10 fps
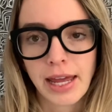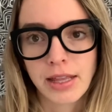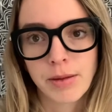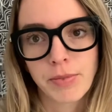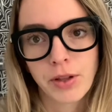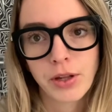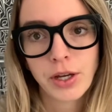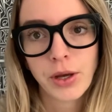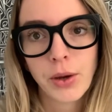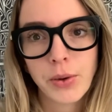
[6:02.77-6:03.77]
the
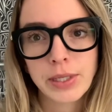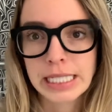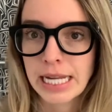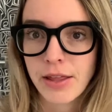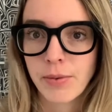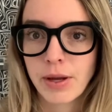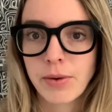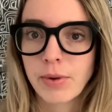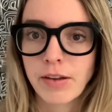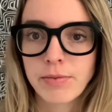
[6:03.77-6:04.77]
Berlin coat is another one
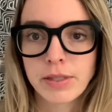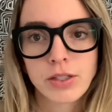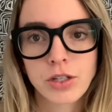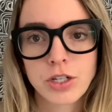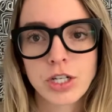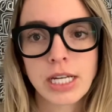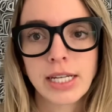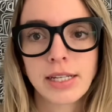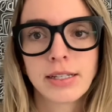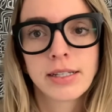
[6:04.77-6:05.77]
when I've been
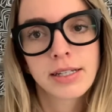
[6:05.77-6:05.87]
searching